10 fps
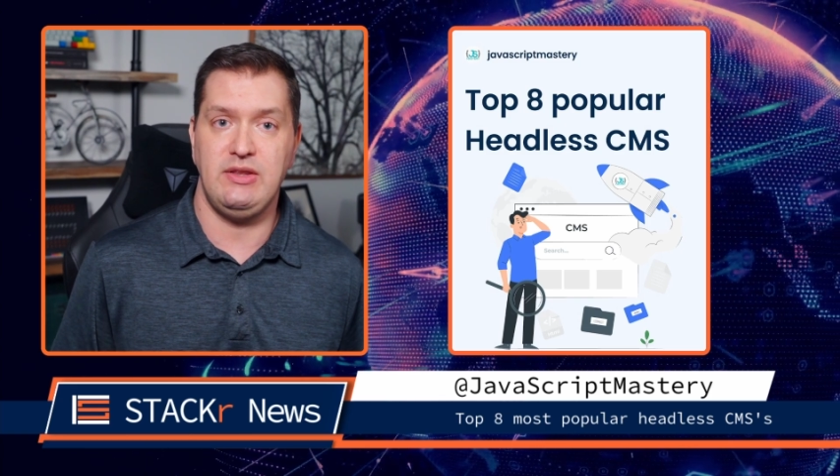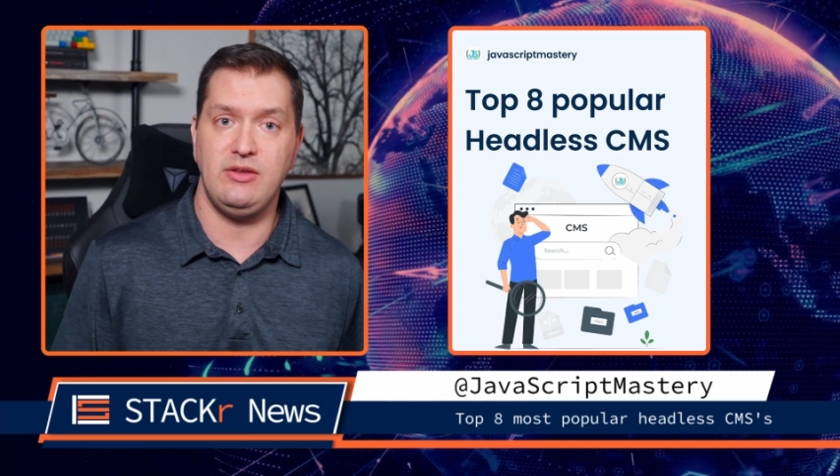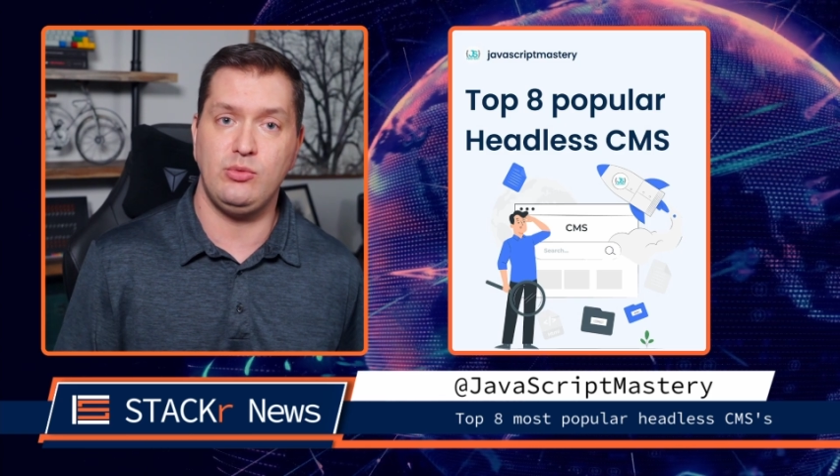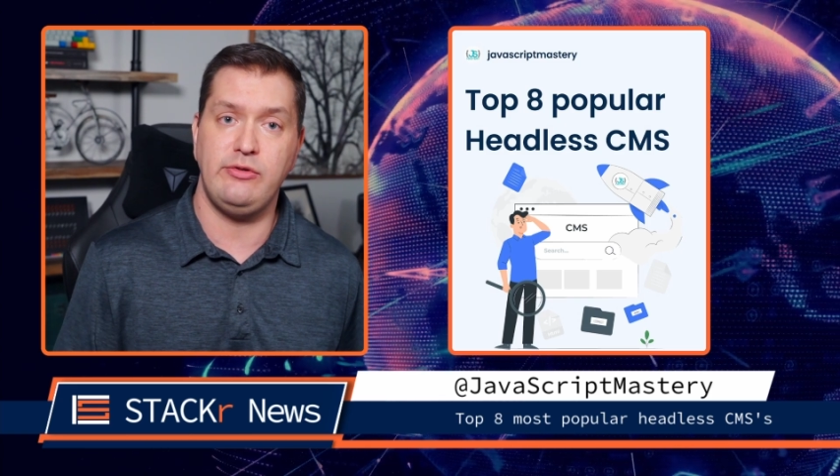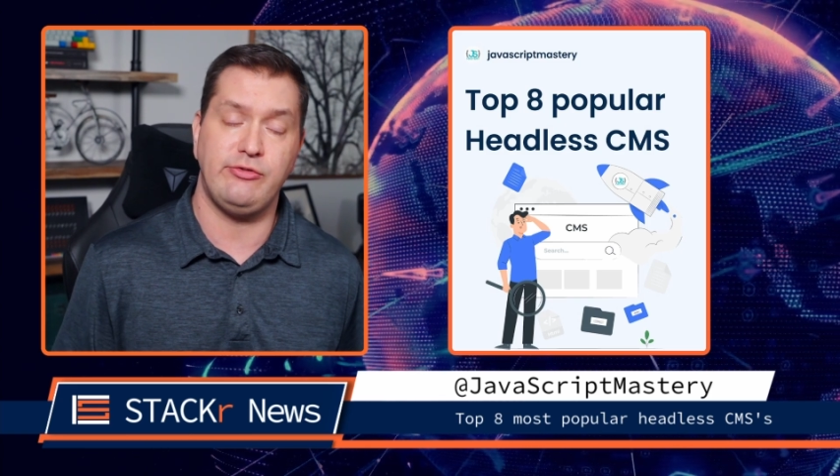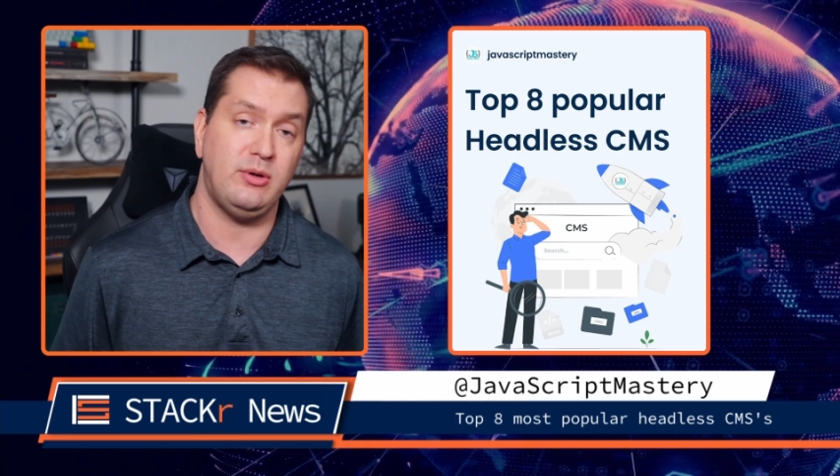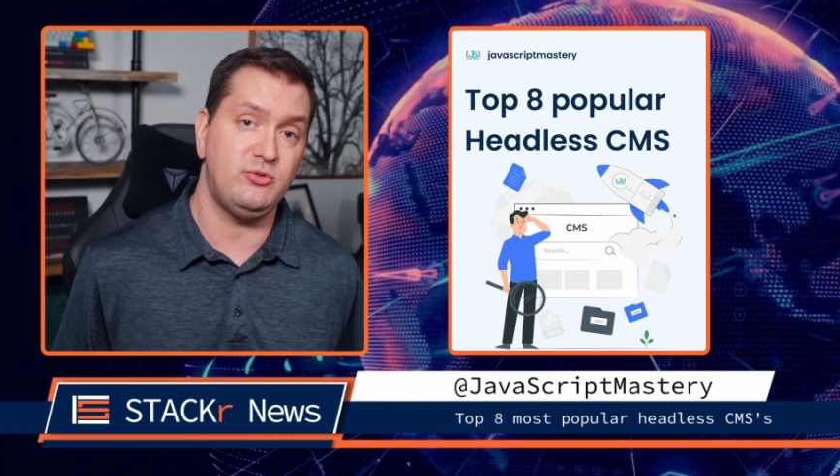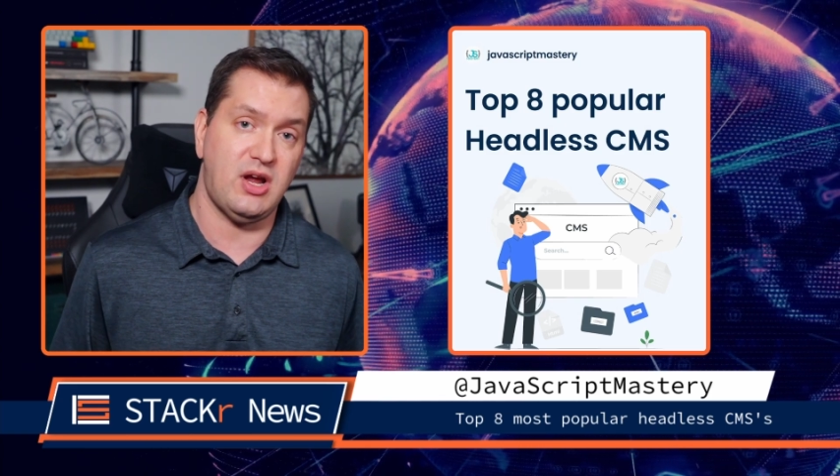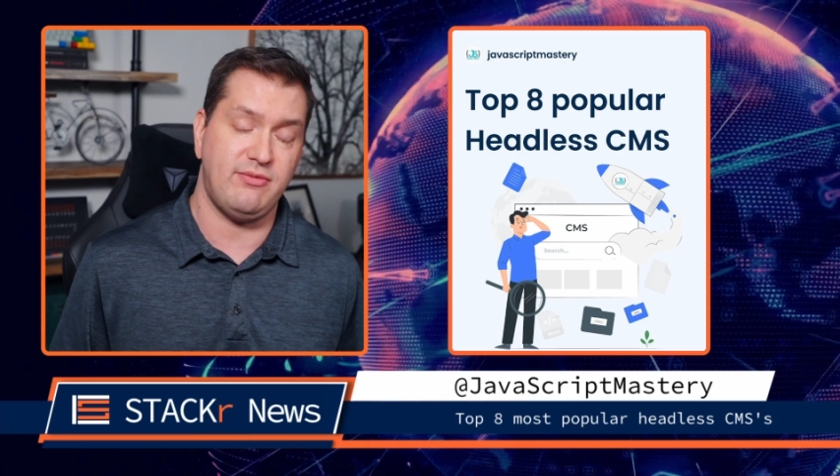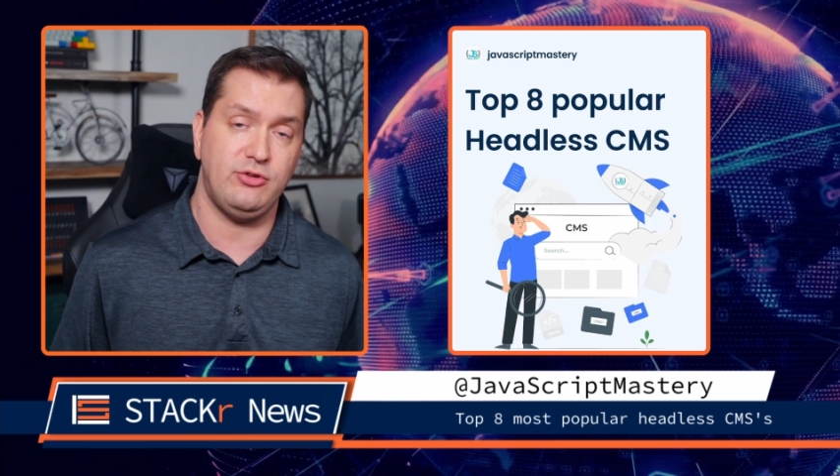and this one from
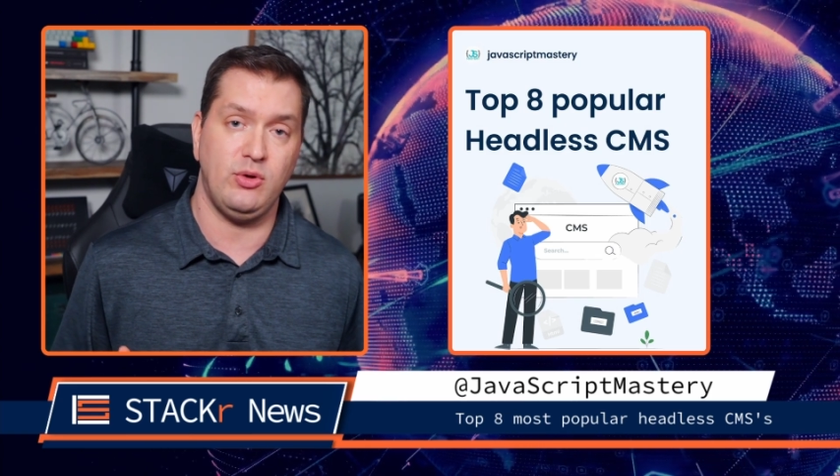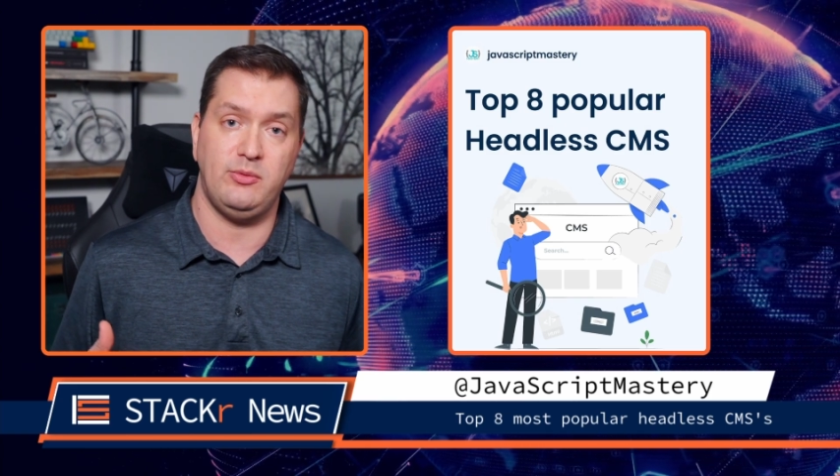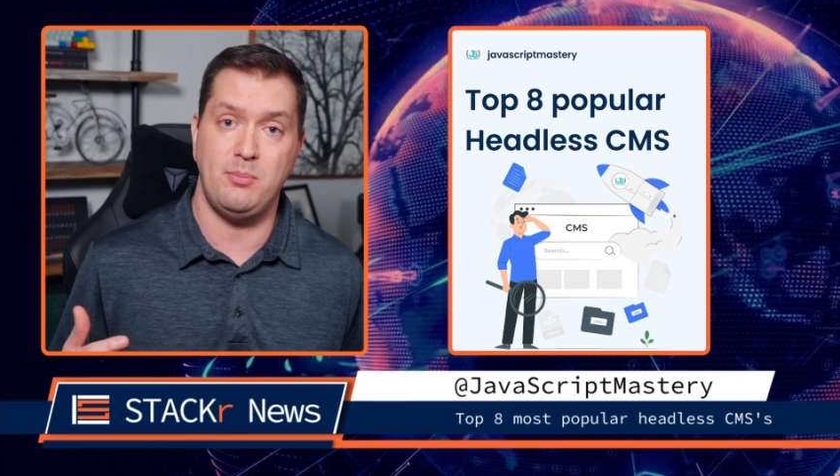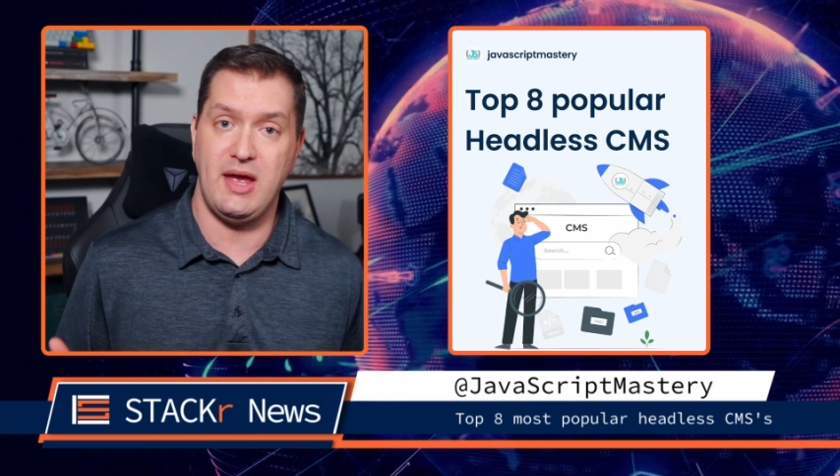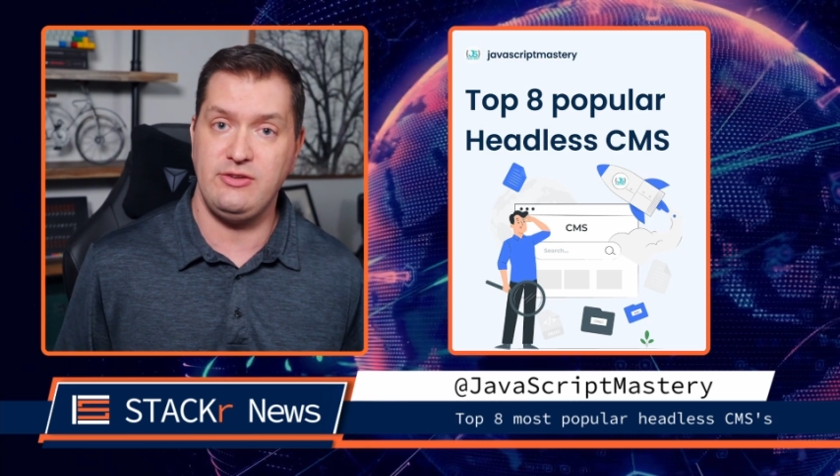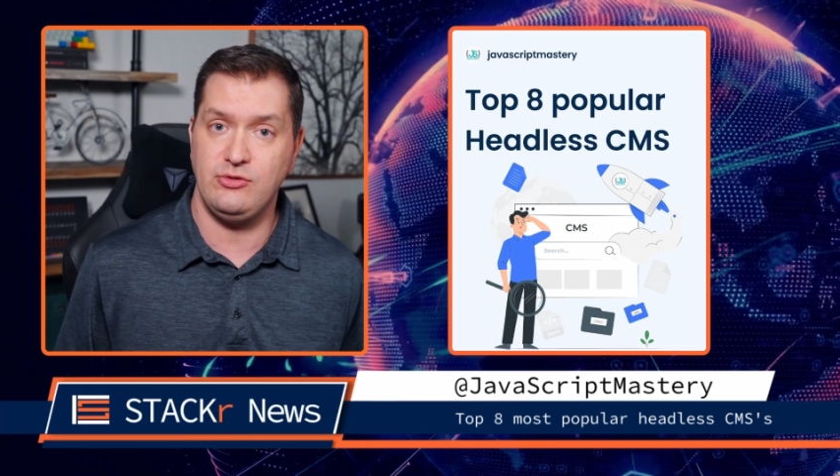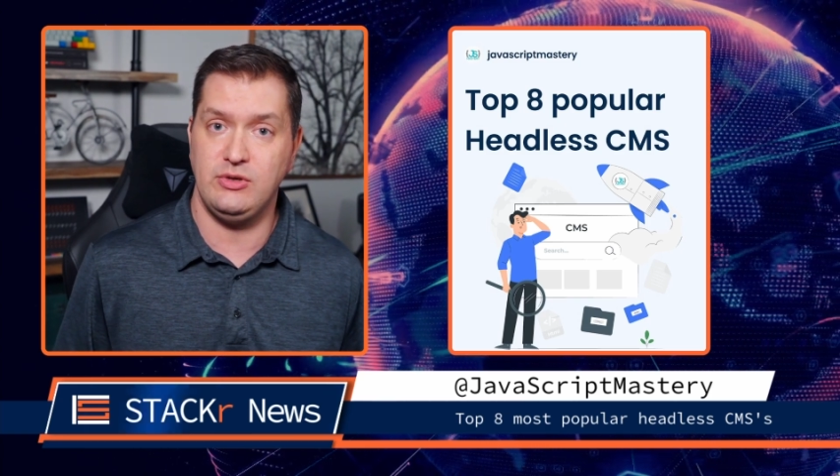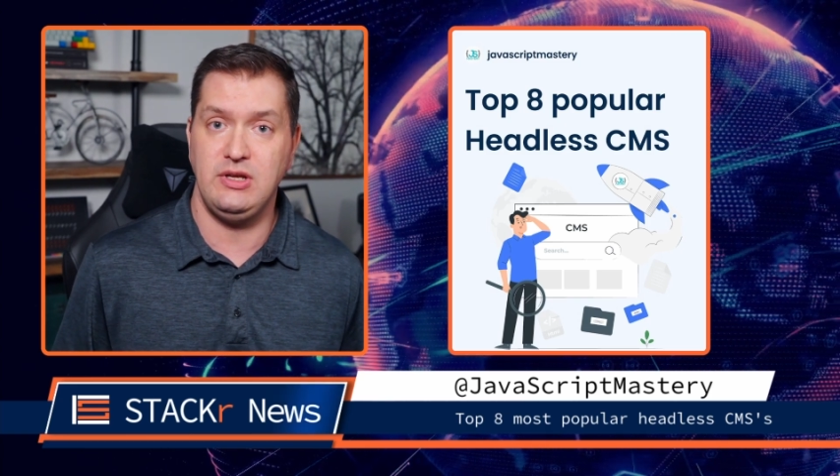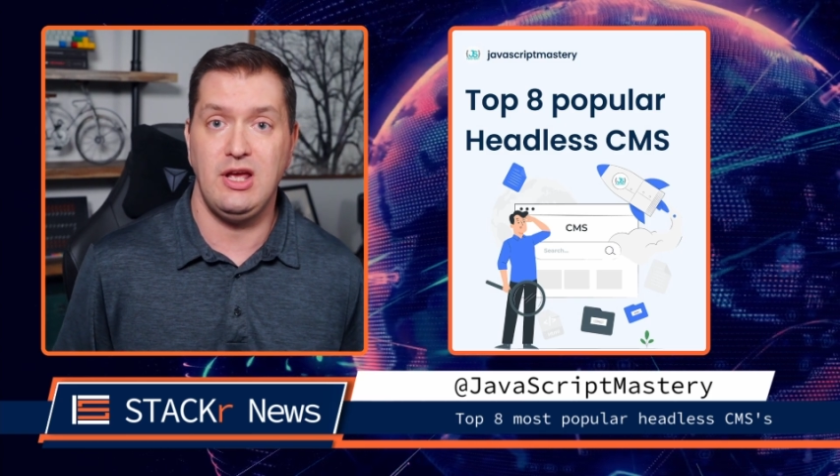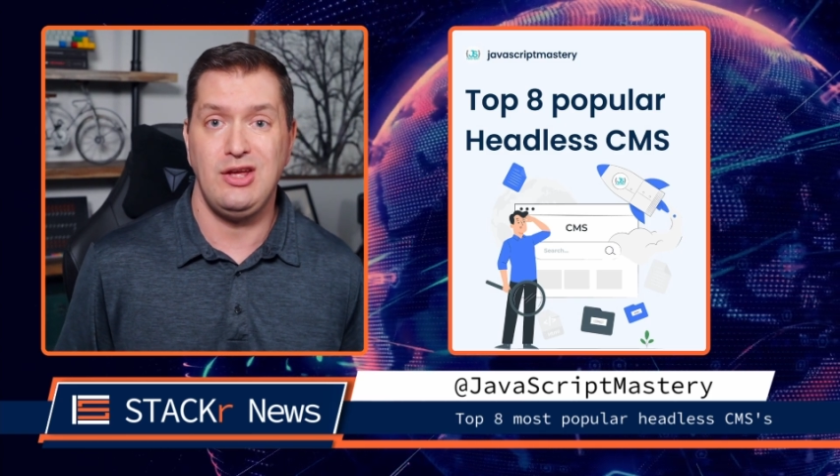JavaScript
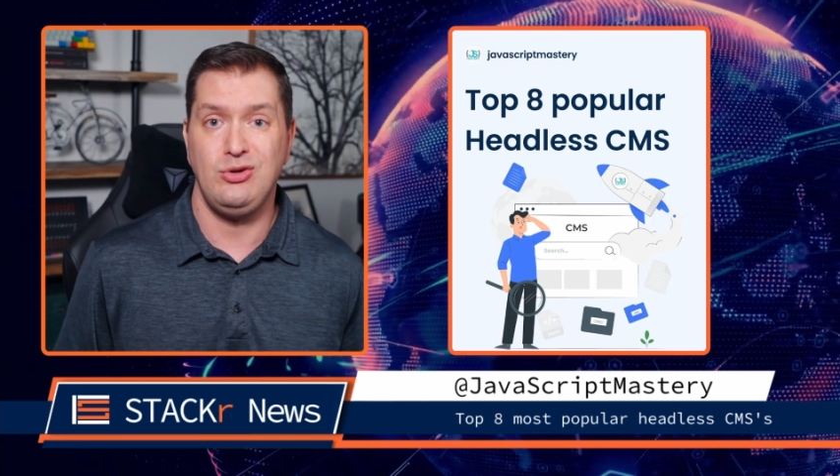Mastery.